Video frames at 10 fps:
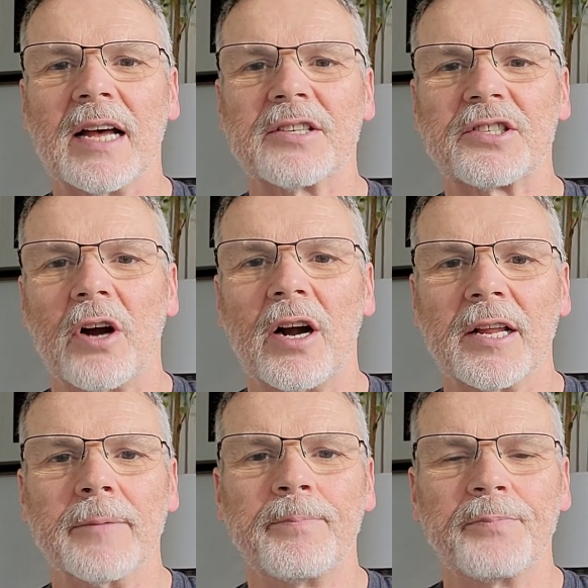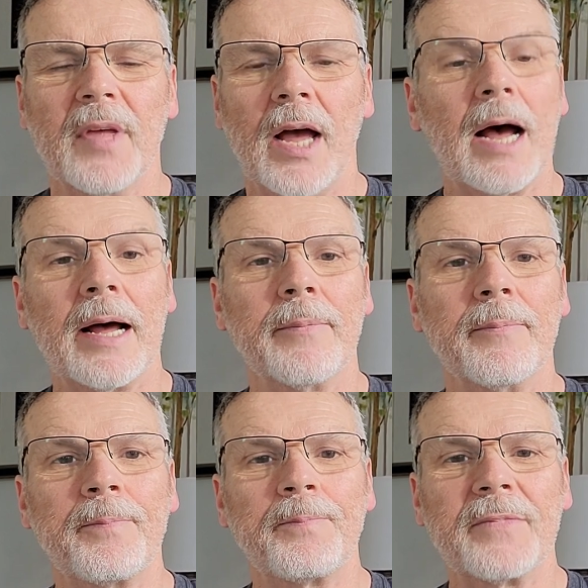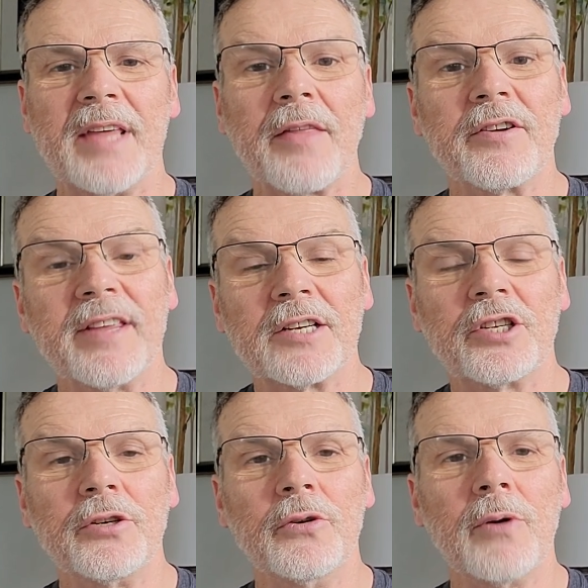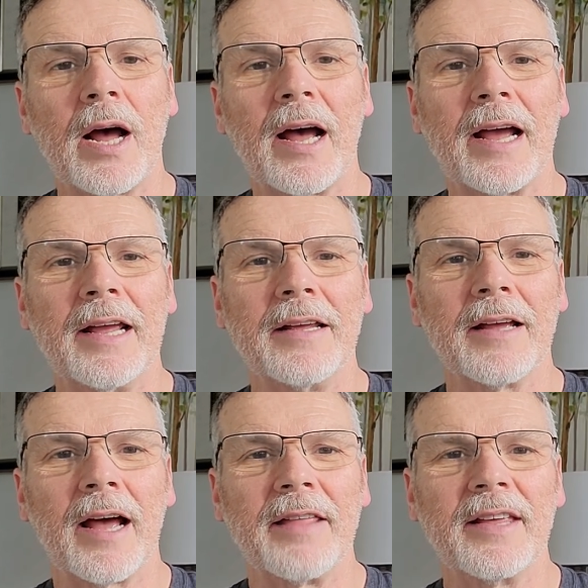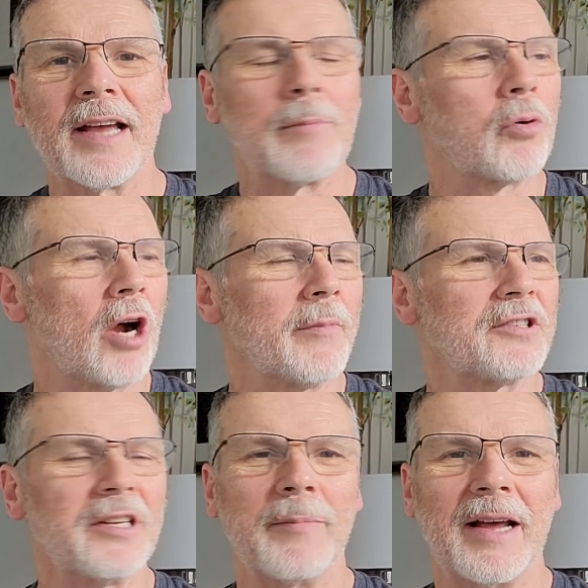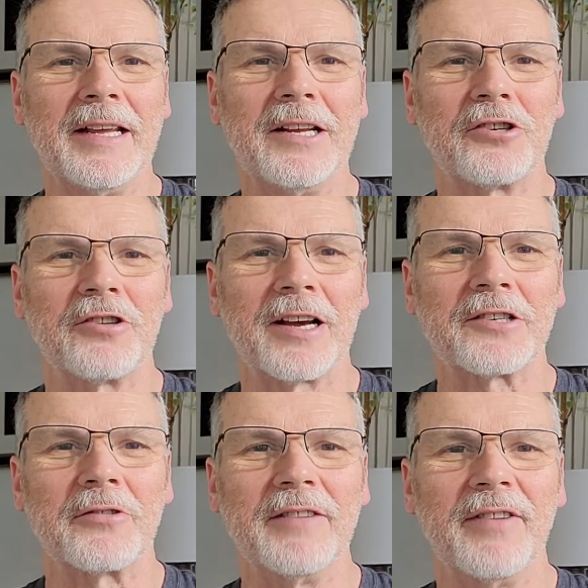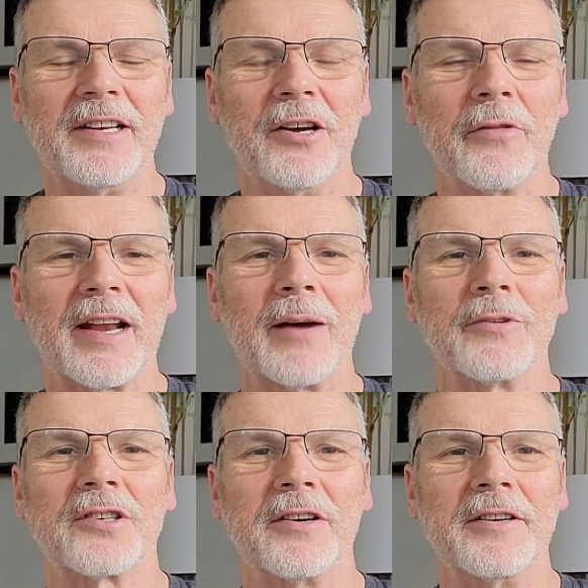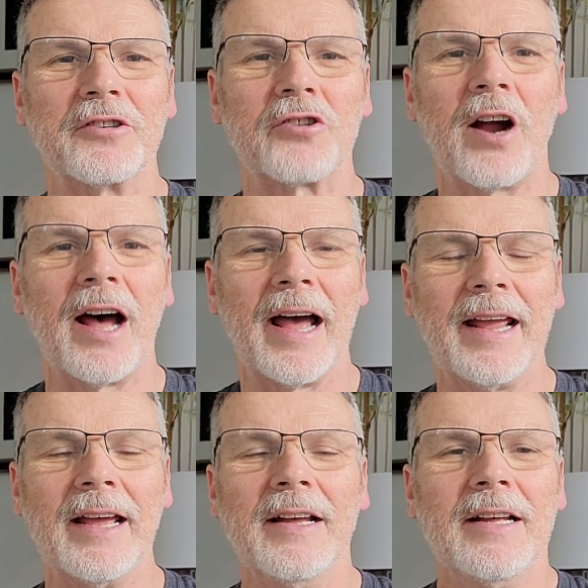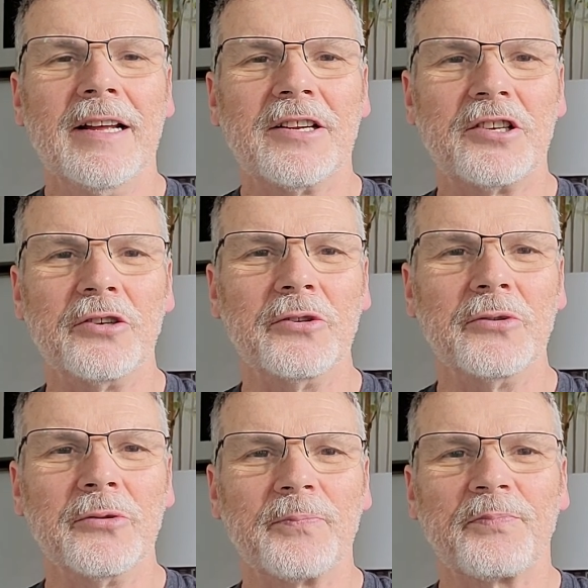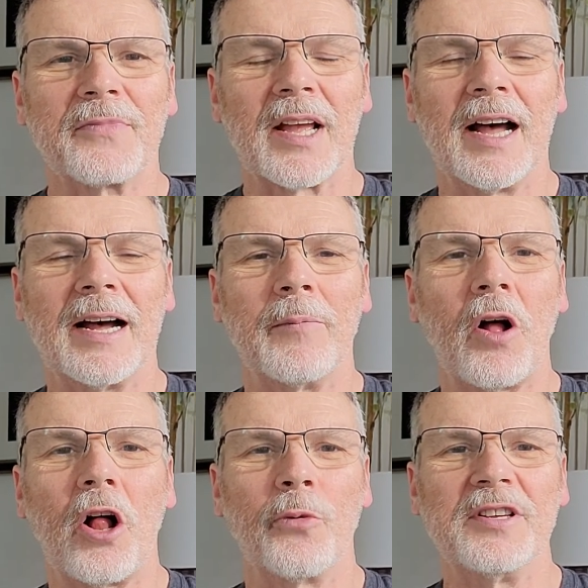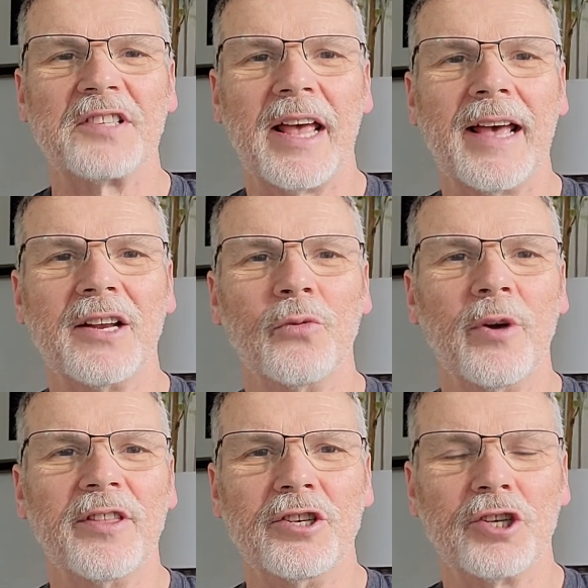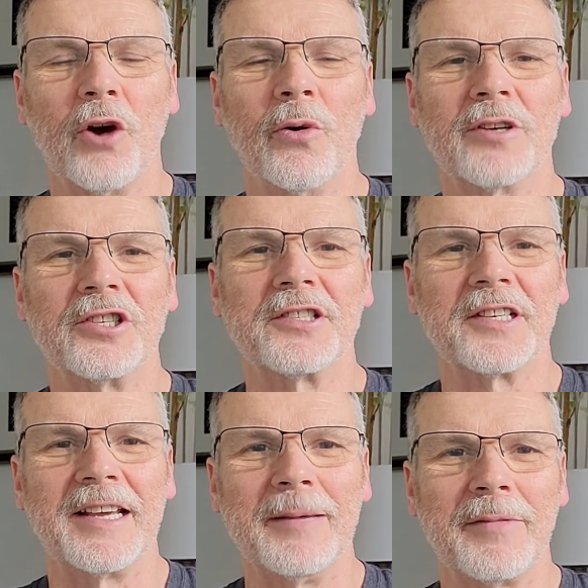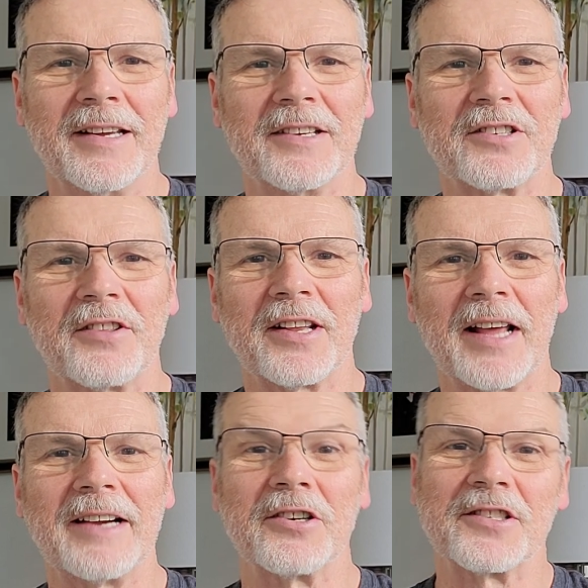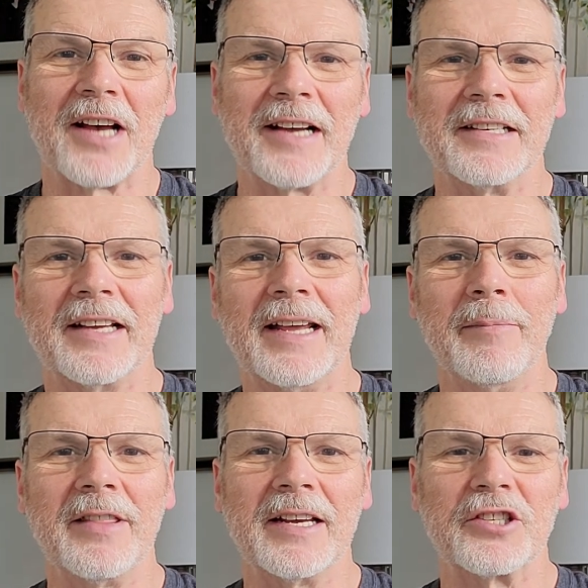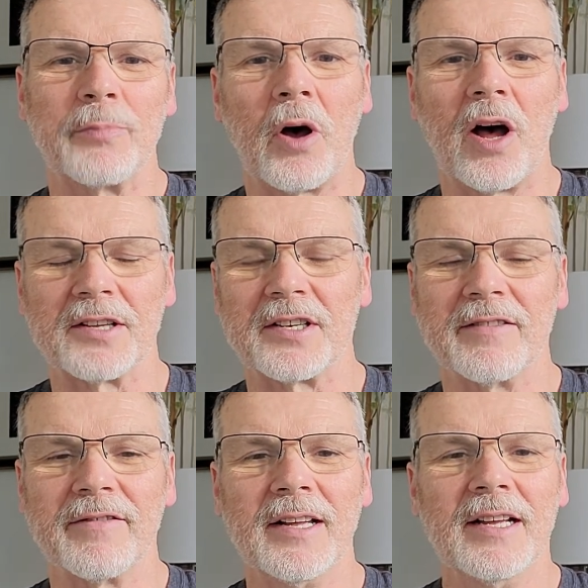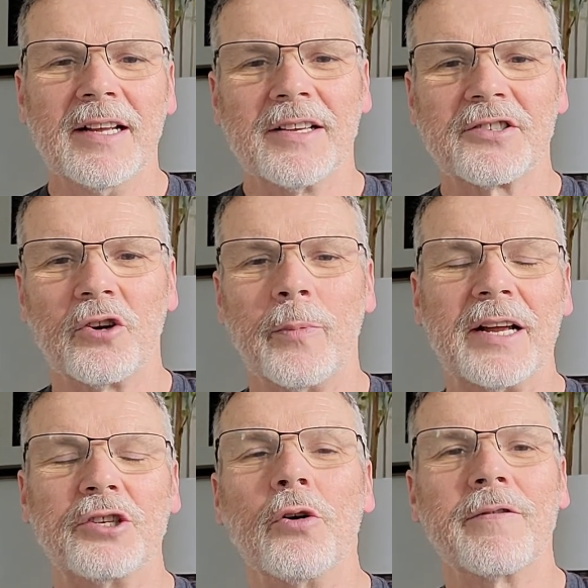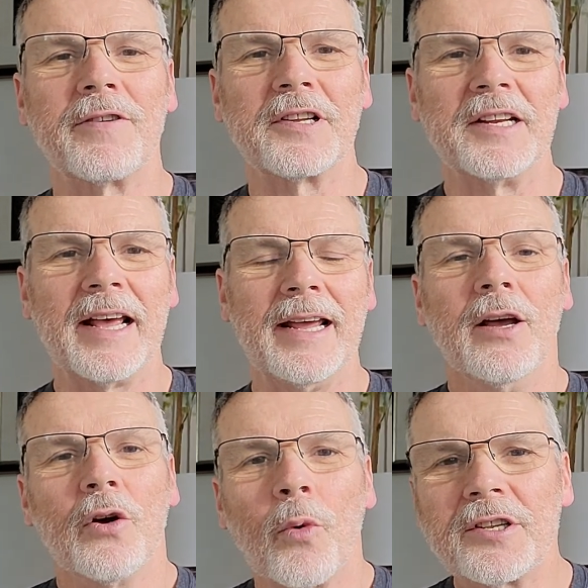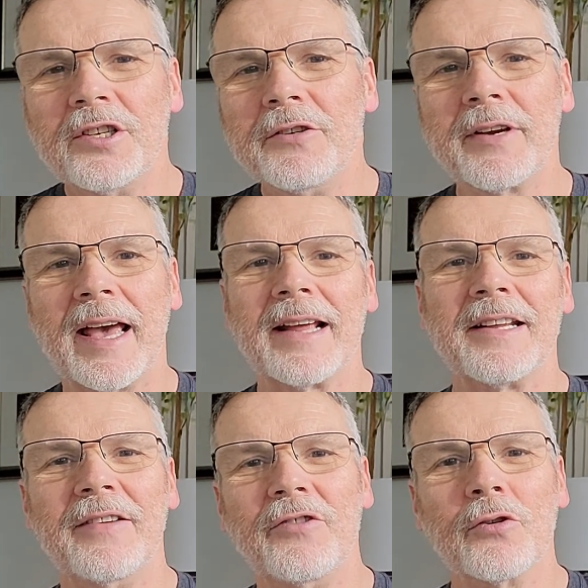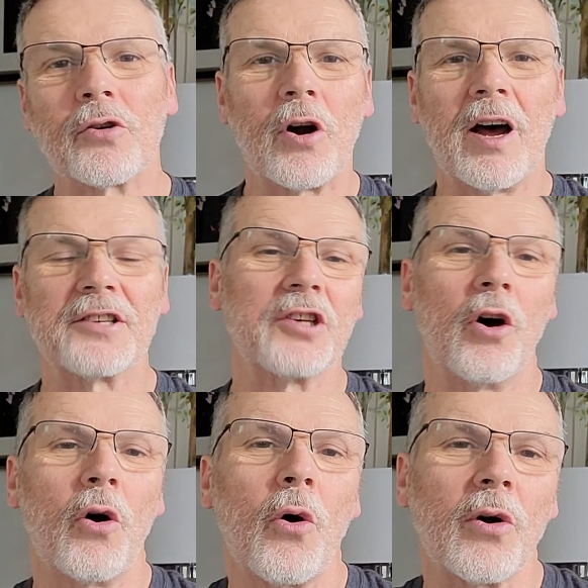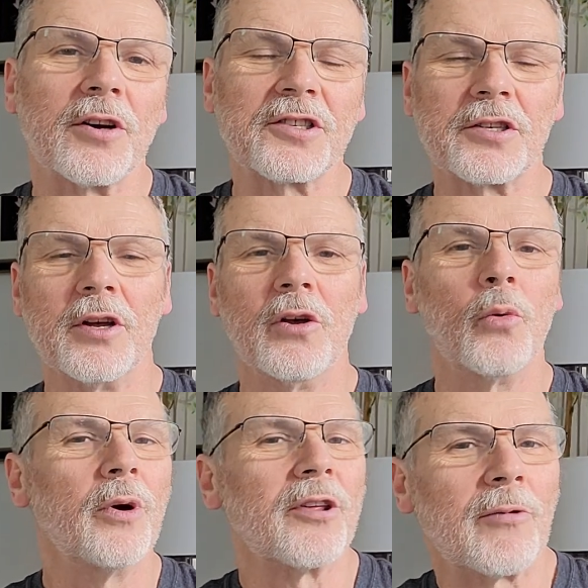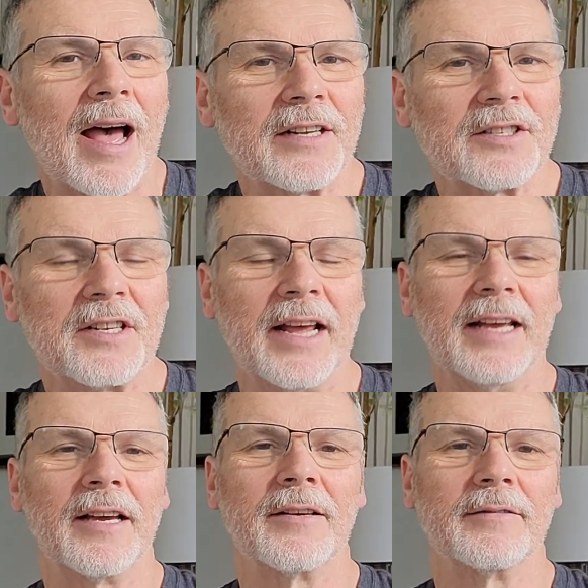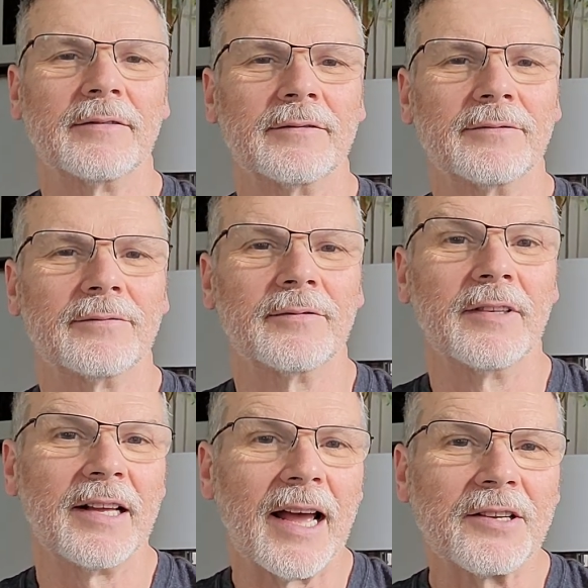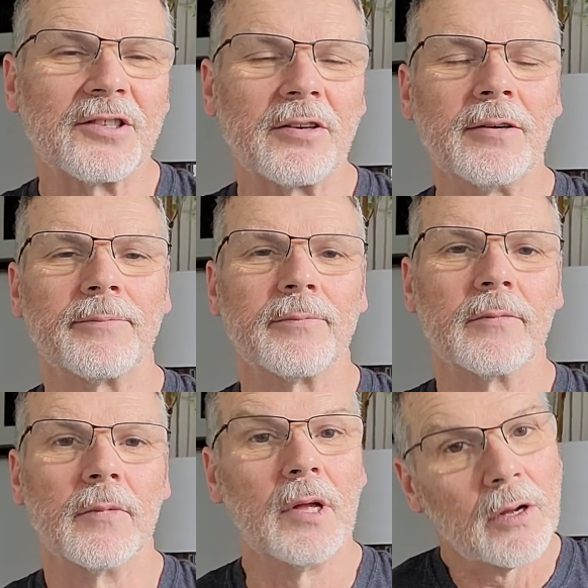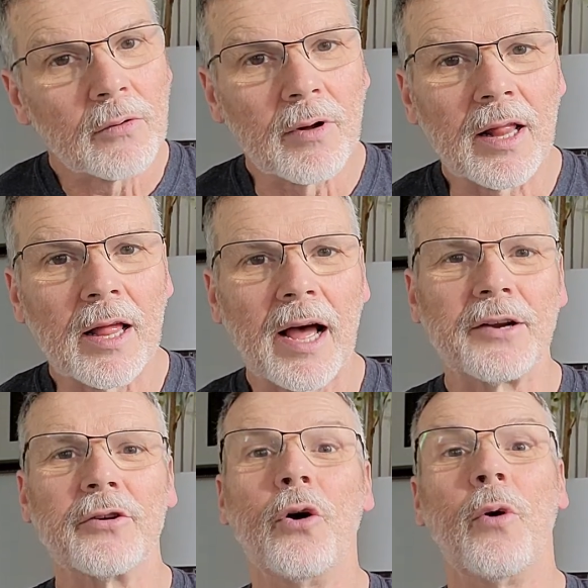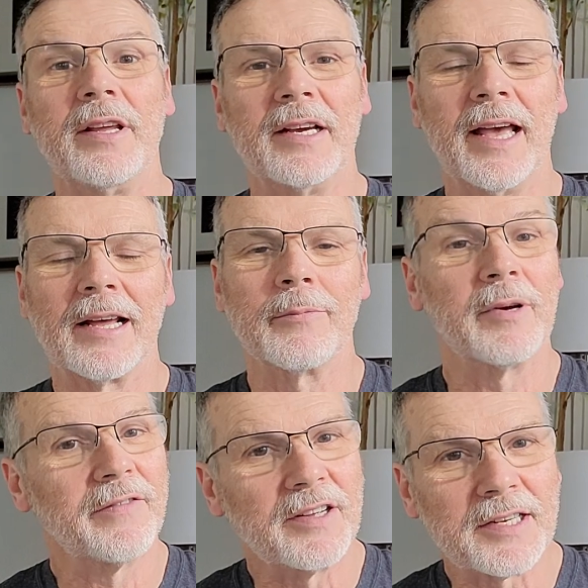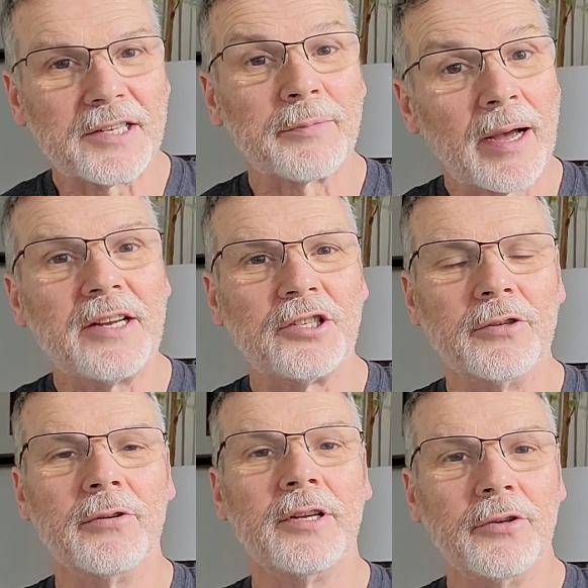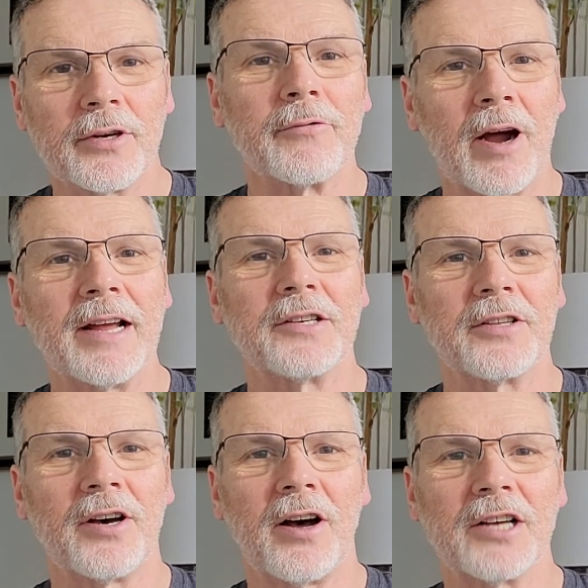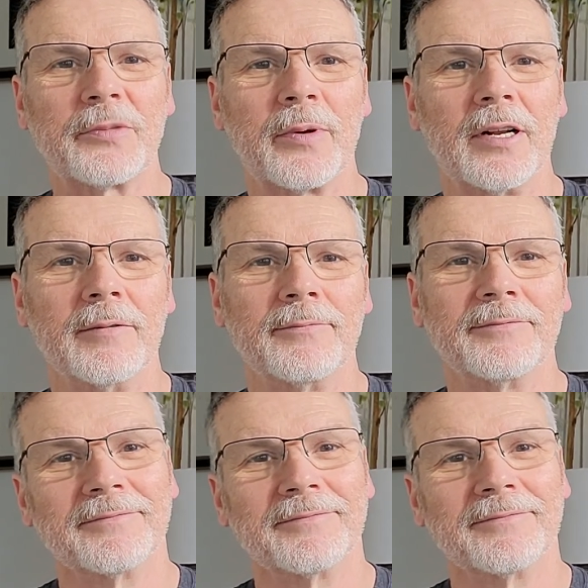started. The other thing too, I think I promised in my introductory video that I was going to try to always end with a joke, just to keep things lighter side and keep things positive. So my joke for today: what do you get if you cross a horse with a rattlesnake? The answer? Well, I don't know what you get, but if it does bite you, you can ride it to the hospital.